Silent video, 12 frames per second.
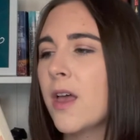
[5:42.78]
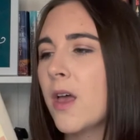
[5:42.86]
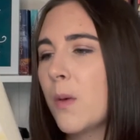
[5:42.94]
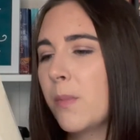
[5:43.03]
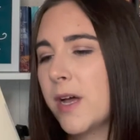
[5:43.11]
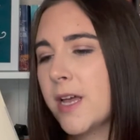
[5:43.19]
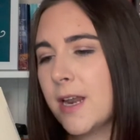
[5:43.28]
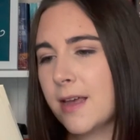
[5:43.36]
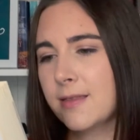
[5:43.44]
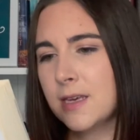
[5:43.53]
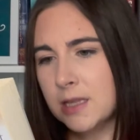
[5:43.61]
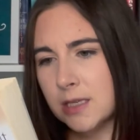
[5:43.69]
But I
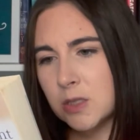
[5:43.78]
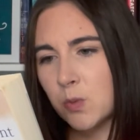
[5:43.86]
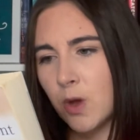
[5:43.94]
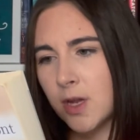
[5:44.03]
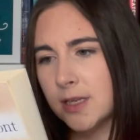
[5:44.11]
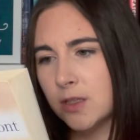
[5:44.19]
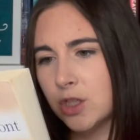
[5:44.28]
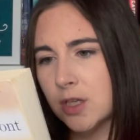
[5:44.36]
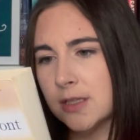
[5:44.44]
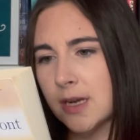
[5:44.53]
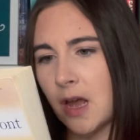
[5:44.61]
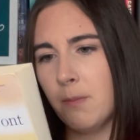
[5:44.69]
think this one is
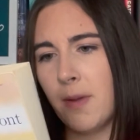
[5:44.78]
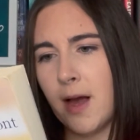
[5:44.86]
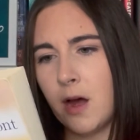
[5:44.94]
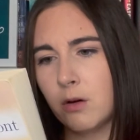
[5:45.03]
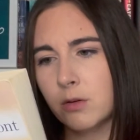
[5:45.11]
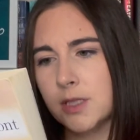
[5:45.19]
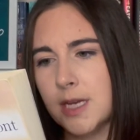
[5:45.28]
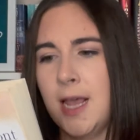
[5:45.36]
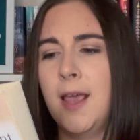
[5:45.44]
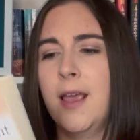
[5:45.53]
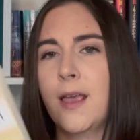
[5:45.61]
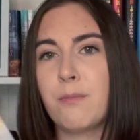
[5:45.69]
just about
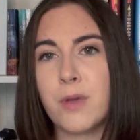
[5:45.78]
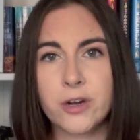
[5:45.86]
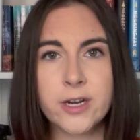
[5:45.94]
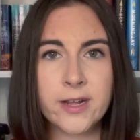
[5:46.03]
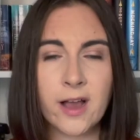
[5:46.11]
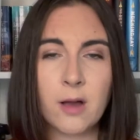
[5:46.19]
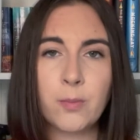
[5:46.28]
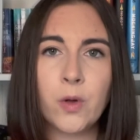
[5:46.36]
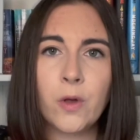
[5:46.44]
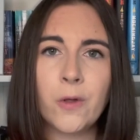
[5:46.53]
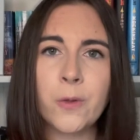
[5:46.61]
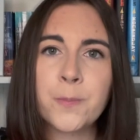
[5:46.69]
a married
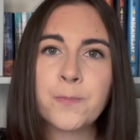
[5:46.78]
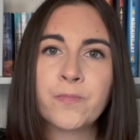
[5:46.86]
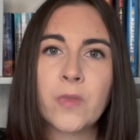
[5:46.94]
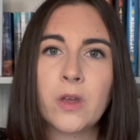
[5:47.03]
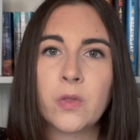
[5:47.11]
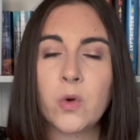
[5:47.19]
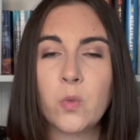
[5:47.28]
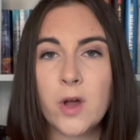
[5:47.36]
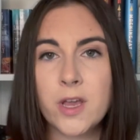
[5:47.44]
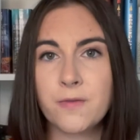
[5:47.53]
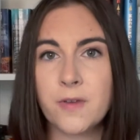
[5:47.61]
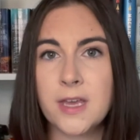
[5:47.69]
couple. The
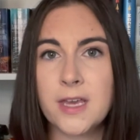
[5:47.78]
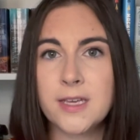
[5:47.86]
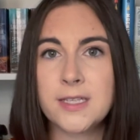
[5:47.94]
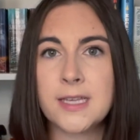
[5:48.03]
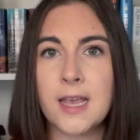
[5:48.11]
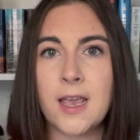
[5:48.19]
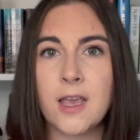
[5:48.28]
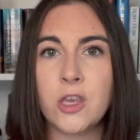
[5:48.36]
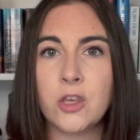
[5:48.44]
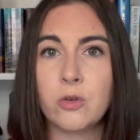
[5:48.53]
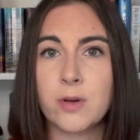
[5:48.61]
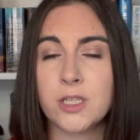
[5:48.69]
wife is a
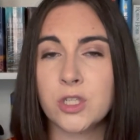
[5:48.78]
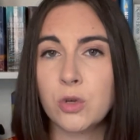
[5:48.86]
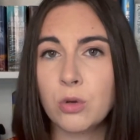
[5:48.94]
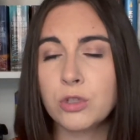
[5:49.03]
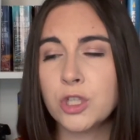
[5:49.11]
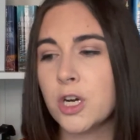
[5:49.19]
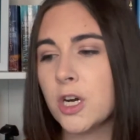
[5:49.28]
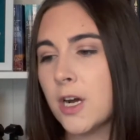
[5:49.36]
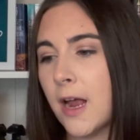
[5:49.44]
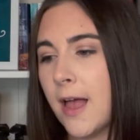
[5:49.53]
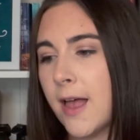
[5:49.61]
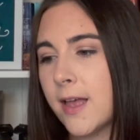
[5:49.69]
US
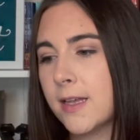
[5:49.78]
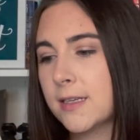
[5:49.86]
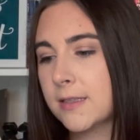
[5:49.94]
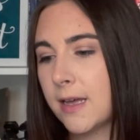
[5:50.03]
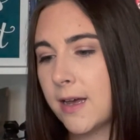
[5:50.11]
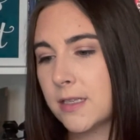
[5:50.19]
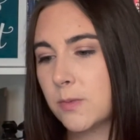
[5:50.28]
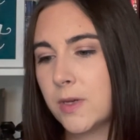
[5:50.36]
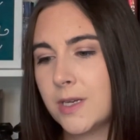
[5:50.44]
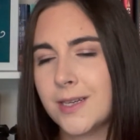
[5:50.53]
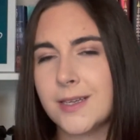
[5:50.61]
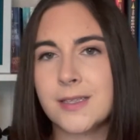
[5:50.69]
soldier and the
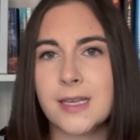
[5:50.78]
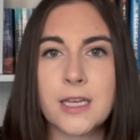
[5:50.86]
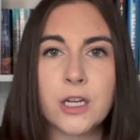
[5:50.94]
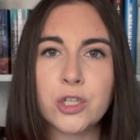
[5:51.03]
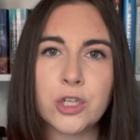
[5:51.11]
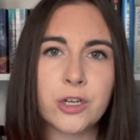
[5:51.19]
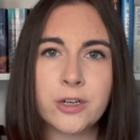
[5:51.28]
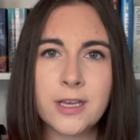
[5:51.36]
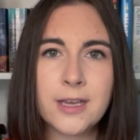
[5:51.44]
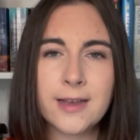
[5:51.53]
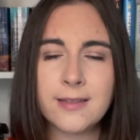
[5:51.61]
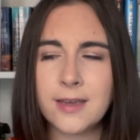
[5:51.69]
husband is like an
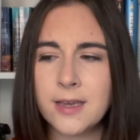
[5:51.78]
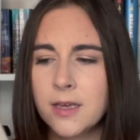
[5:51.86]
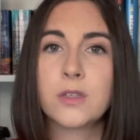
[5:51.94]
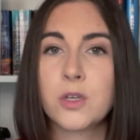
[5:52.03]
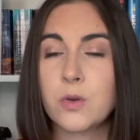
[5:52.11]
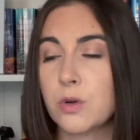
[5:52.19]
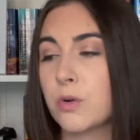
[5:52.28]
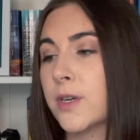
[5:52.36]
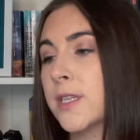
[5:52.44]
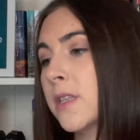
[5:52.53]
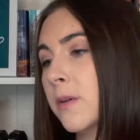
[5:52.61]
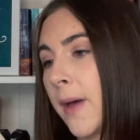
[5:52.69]
attorney, I think. So
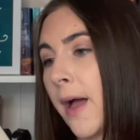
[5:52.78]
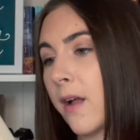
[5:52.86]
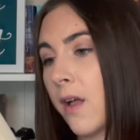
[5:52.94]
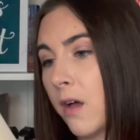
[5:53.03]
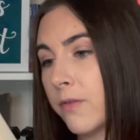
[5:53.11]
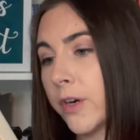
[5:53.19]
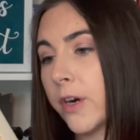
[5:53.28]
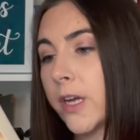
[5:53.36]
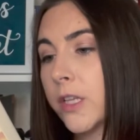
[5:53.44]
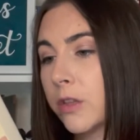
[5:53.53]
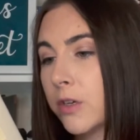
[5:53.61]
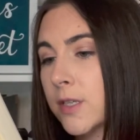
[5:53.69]
according to the back cover,
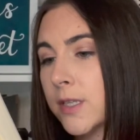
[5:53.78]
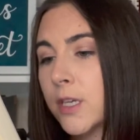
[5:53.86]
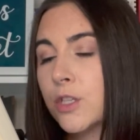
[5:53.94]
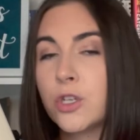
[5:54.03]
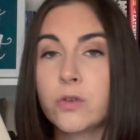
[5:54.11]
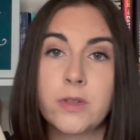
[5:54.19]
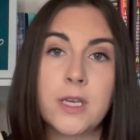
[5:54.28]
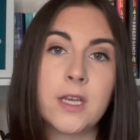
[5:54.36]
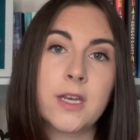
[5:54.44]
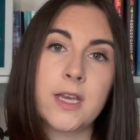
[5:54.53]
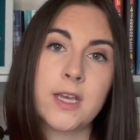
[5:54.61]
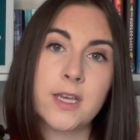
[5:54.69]
it looks like
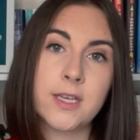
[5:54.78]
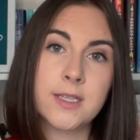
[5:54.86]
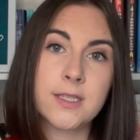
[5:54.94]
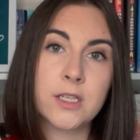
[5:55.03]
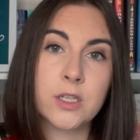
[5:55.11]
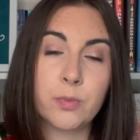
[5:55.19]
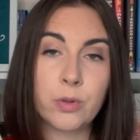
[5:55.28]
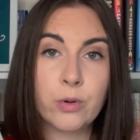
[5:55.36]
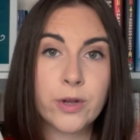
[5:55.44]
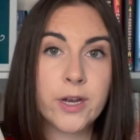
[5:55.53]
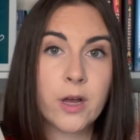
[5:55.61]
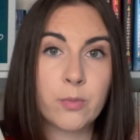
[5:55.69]
Jolene is
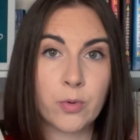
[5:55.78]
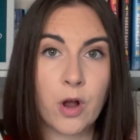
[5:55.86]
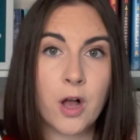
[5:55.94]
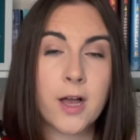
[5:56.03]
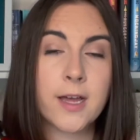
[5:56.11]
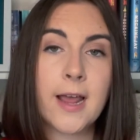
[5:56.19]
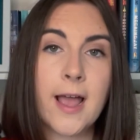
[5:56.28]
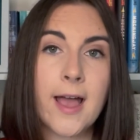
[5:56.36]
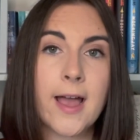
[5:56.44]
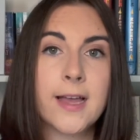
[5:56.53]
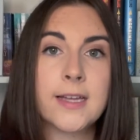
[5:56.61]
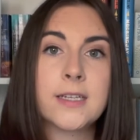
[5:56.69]
deployed abroad
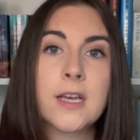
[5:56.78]
and